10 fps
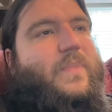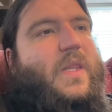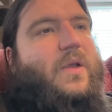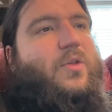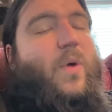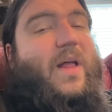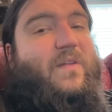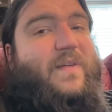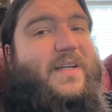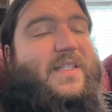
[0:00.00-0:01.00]
the
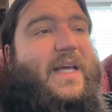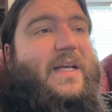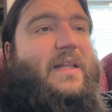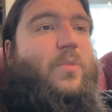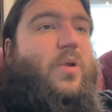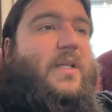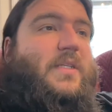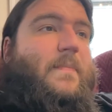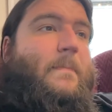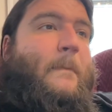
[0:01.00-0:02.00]
welfare state
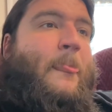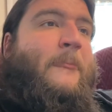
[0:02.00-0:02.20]
liberalism